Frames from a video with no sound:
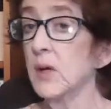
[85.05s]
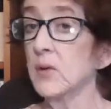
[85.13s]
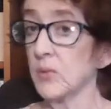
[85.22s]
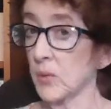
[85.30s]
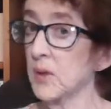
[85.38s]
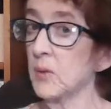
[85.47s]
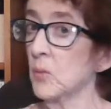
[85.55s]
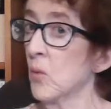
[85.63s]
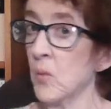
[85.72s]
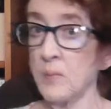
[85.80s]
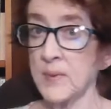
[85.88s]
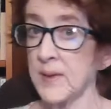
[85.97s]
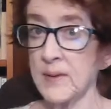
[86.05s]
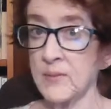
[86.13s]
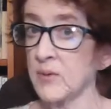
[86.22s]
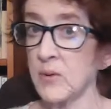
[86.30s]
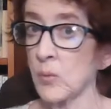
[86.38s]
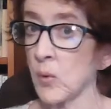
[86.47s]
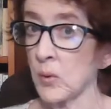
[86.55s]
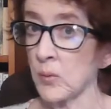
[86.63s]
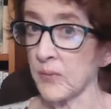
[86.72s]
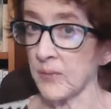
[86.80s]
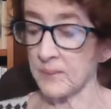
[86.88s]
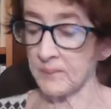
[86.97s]
so it won't be easy to work
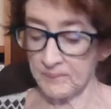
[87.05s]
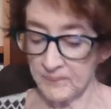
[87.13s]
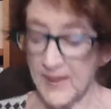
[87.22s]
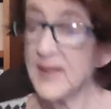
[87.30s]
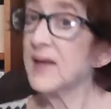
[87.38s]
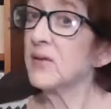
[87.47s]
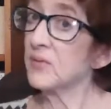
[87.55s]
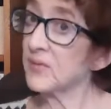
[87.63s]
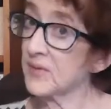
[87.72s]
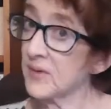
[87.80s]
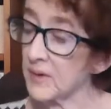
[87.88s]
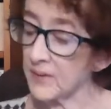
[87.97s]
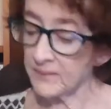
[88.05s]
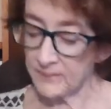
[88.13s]
with them. Still,